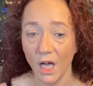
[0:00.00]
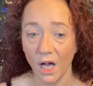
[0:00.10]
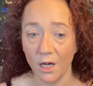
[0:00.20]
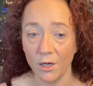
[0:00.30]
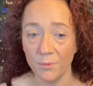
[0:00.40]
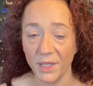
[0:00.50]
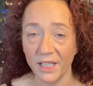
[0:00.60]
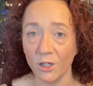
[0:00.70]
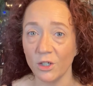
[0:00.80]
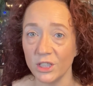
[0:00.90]
um,
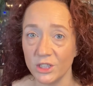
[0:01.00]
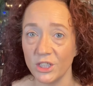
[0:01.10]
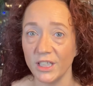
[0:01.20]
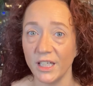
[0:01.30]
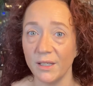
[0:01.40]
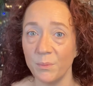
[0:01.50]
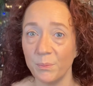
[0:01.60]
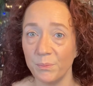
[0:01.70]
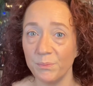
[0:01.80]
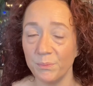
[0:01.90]
encouraging and
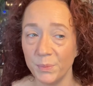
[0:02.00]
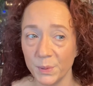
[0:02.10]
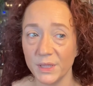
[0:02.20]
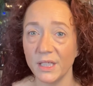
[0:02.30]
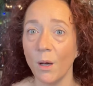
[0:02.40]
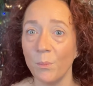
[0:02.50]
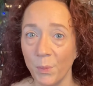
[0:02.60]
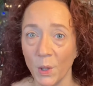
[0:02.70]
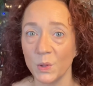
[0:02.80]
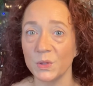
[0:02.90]
building up
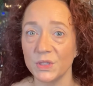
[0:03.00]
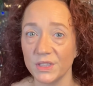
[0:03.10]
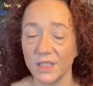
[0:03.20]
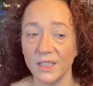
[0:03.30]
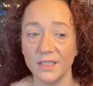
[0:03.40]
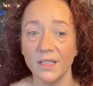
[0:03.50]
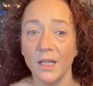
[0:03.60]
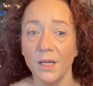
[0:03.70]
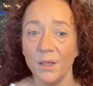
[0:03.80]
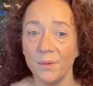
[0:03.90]
posts and
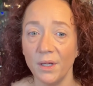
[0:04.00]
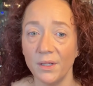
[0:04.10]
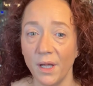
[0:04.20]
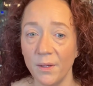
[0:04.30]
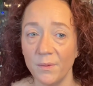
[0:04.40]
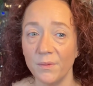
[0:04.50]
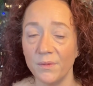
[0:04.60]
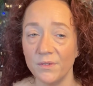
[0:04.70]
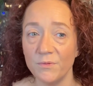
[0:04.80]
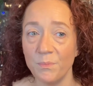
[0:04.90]
and and
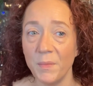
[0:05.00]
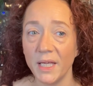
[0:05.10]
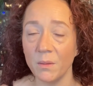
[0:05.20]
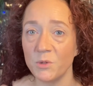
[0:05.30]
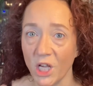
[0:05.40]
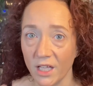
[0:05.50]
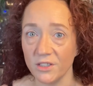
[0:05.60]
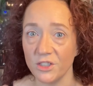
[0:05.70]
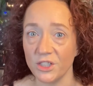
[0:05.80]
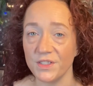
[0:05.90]
makeup
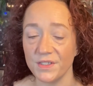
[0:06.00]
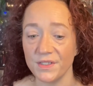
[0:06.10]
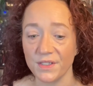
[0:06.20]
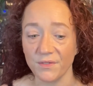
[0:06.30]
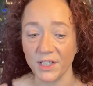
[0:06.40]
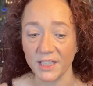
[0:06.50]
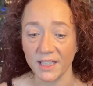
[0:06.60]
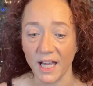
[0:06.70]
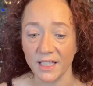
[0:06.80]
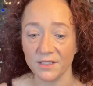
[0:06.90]
challenges and stuff like
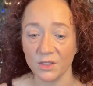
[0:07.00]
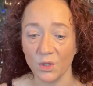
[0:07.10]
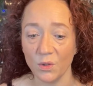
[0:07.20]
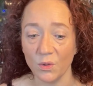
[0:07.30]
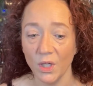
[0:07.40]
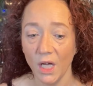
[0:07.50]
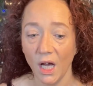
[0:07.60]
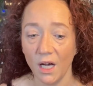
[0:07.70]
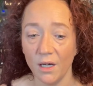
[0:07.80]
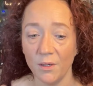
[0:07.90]
that. So
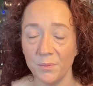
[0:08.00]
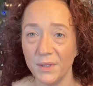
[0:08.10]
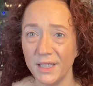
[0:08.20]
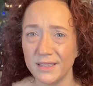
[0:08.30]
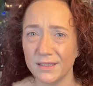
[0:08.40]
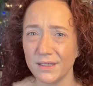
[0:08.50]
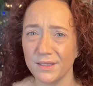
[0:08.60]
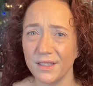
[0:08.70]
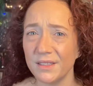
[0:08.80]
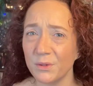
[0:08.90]
um, it's
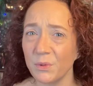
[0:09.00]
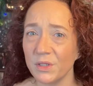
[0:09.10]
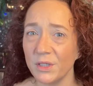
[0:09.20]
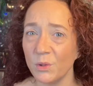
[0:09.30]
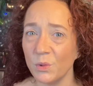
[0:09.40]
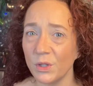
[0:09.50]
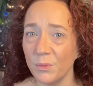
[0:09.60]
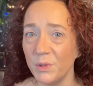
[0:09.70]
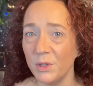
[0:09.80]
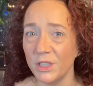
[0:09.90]
it's a really cool
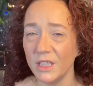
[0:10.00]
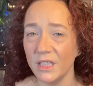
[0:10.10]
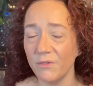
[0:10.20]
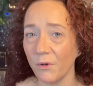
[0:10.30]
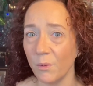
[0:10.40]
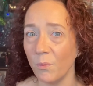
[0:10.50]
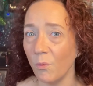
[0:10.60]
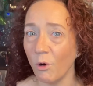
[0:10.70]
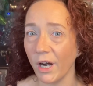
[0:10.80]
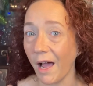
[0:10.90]
community from
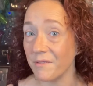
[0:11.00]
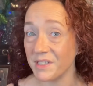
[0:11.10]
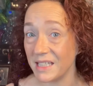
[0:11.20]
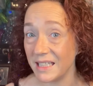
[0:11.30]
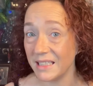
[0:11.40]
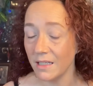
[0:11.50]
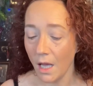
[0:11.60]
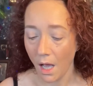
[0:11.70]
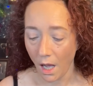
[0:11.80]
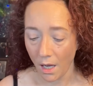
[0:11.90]
what I've seen.
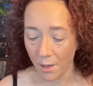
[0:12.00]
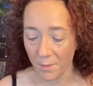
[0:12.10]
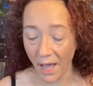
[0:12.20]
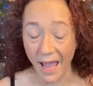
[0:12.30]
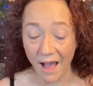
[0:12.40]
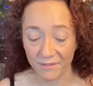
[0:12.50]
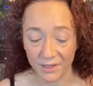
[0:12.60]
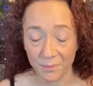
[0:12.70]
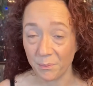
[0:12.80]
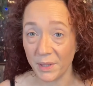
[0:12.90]
Um, I
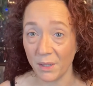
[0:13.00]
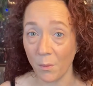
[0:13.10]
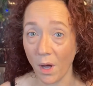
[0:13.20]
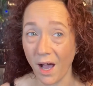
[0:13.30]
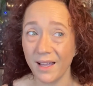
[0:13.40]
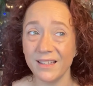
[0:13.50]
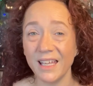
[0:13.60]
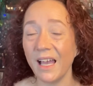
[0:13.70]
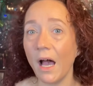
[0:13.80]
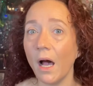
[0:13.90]
haven't been up
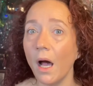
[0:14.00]
like